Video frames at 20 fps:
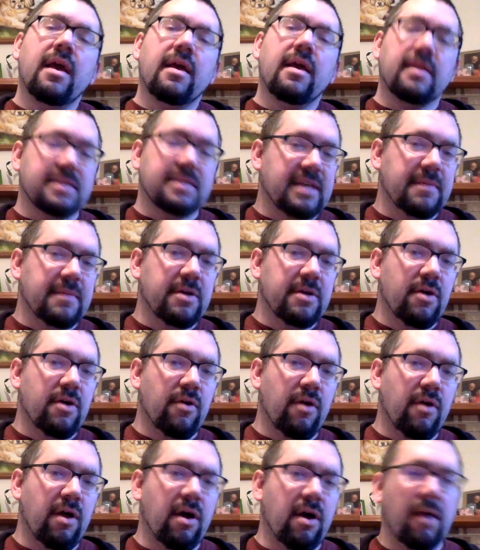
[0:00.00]
Let's keep going
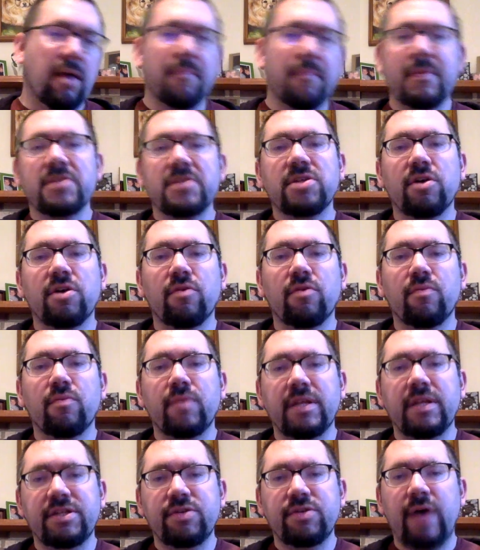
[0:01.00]
along. So
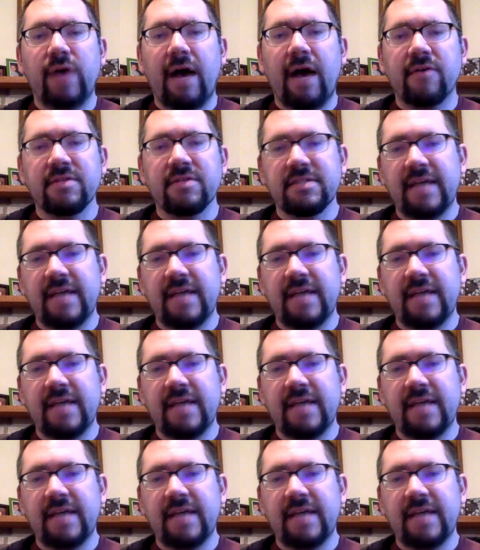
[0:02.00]
the 2 houses,